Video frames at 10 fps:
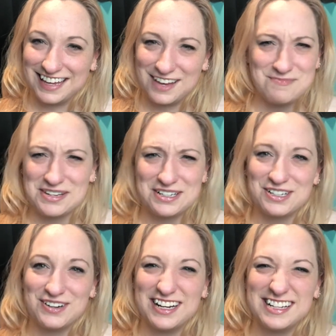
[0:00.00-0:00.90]
I'm not going to
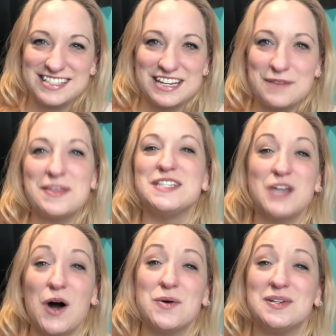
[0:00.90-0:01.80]
cry next time. That's
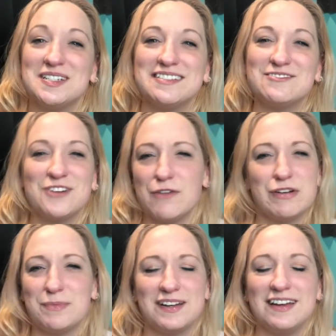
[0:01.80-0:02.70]
awkward for
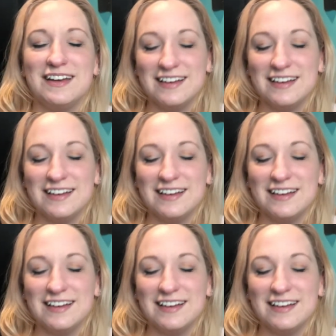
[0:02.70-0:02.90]
everybody.